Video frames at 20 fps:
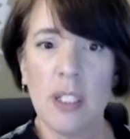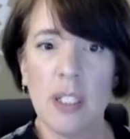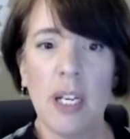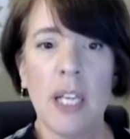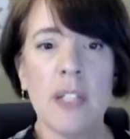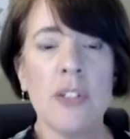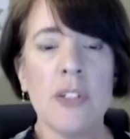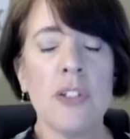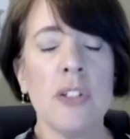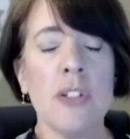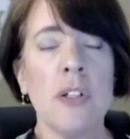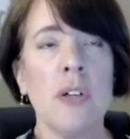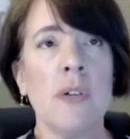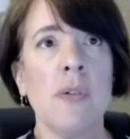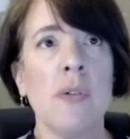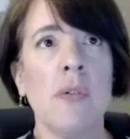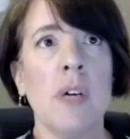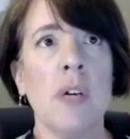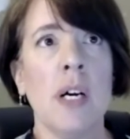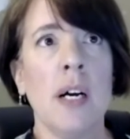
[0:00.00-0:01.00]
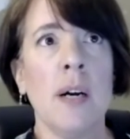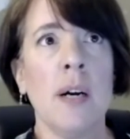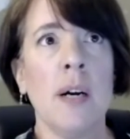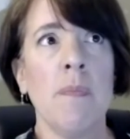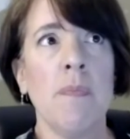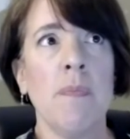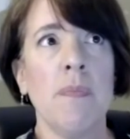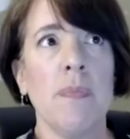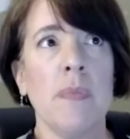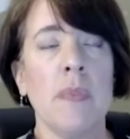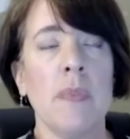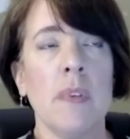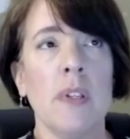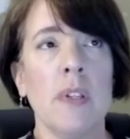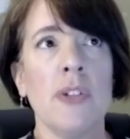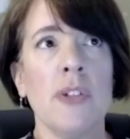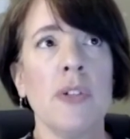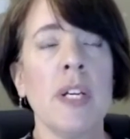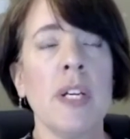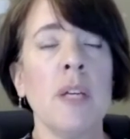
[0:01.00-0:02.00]
And so,
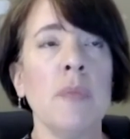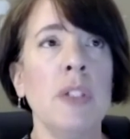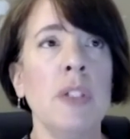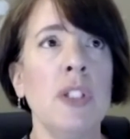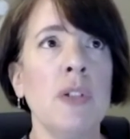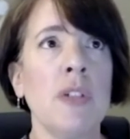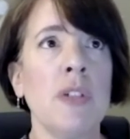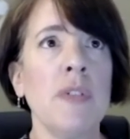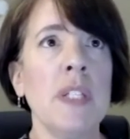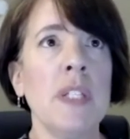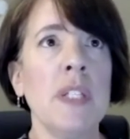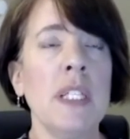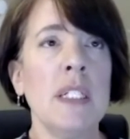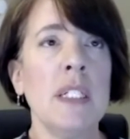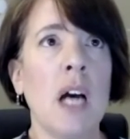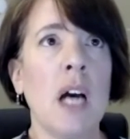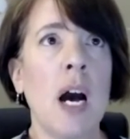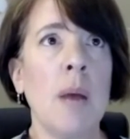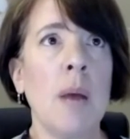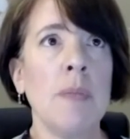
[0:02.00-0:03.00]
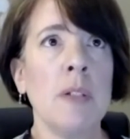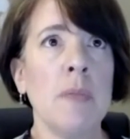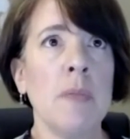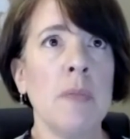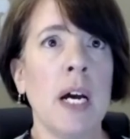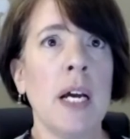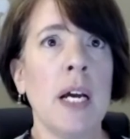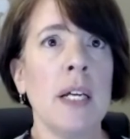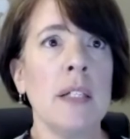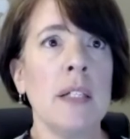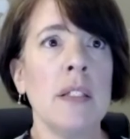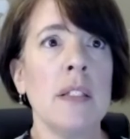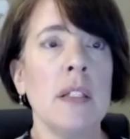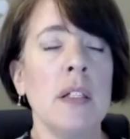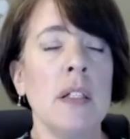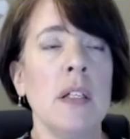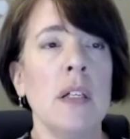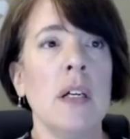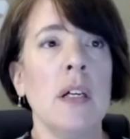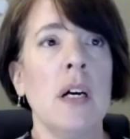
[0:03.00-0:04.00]
so again, we do everything to optimize
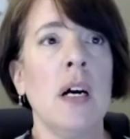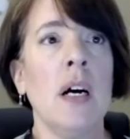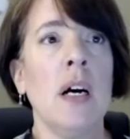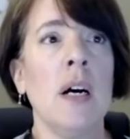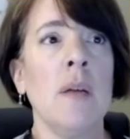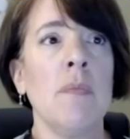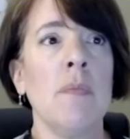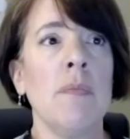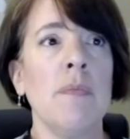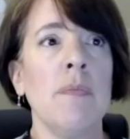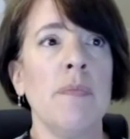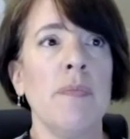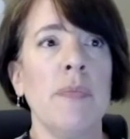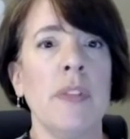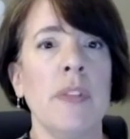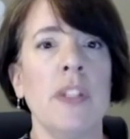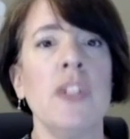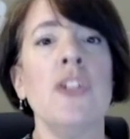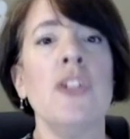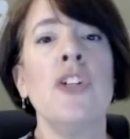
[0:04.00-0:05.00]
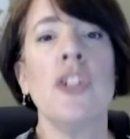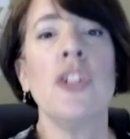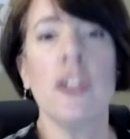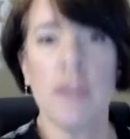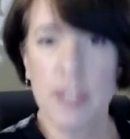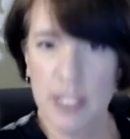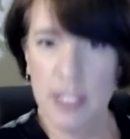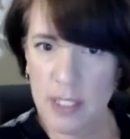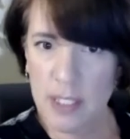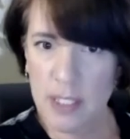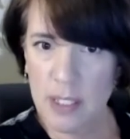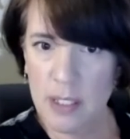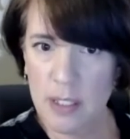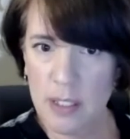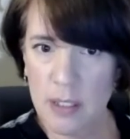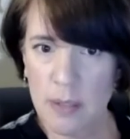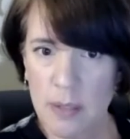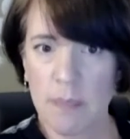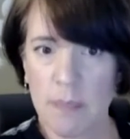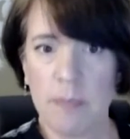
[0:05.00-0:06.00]
the nervous
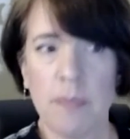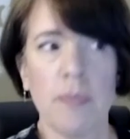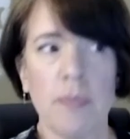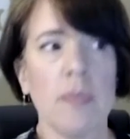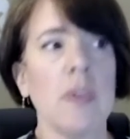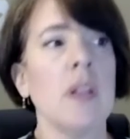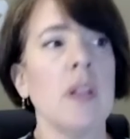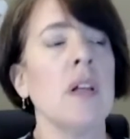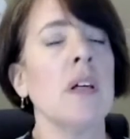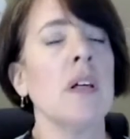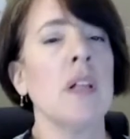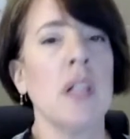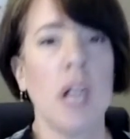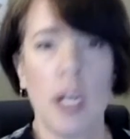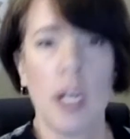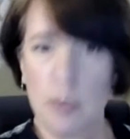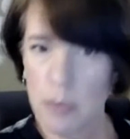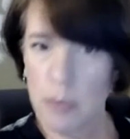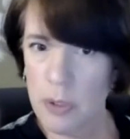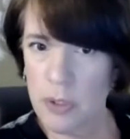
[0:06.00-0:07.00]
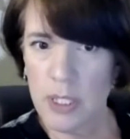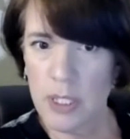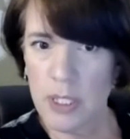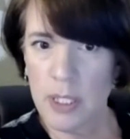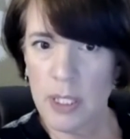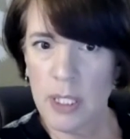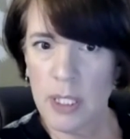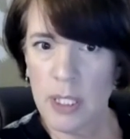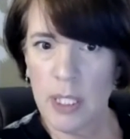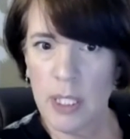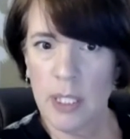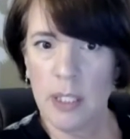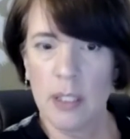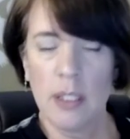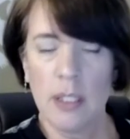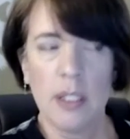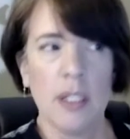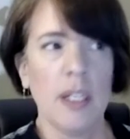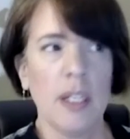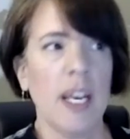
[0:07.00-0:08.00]
system, gut motility,
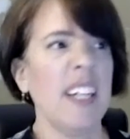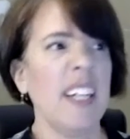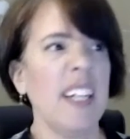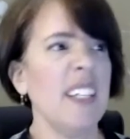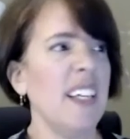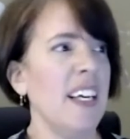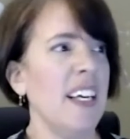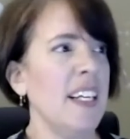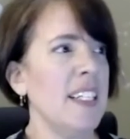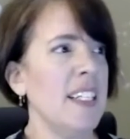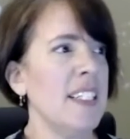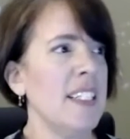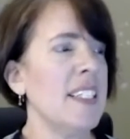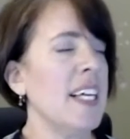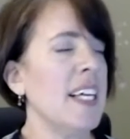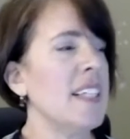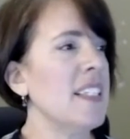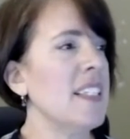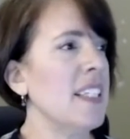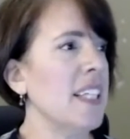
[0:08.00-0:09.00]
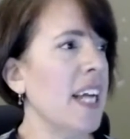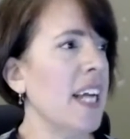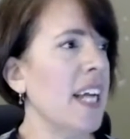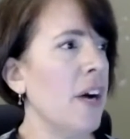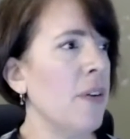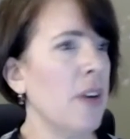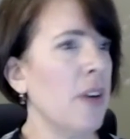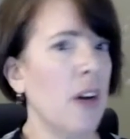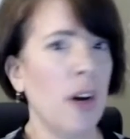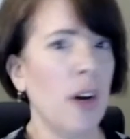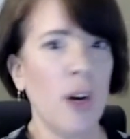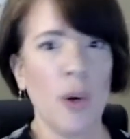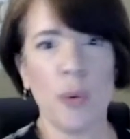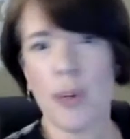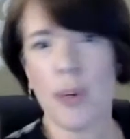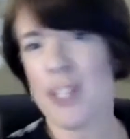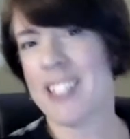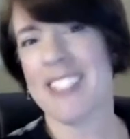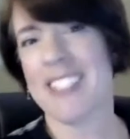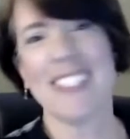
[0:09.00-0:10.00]
and assessing how it all
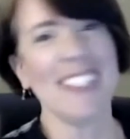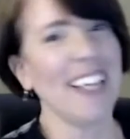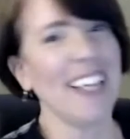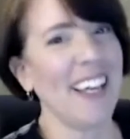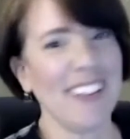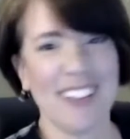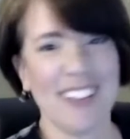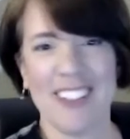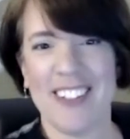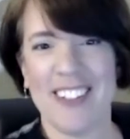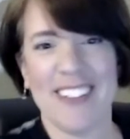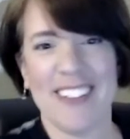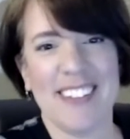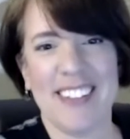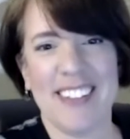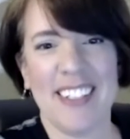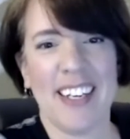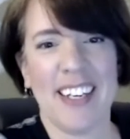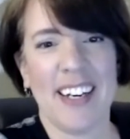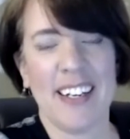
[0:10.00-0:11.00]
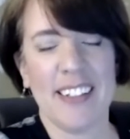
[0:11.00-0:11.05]
works together. Yeah.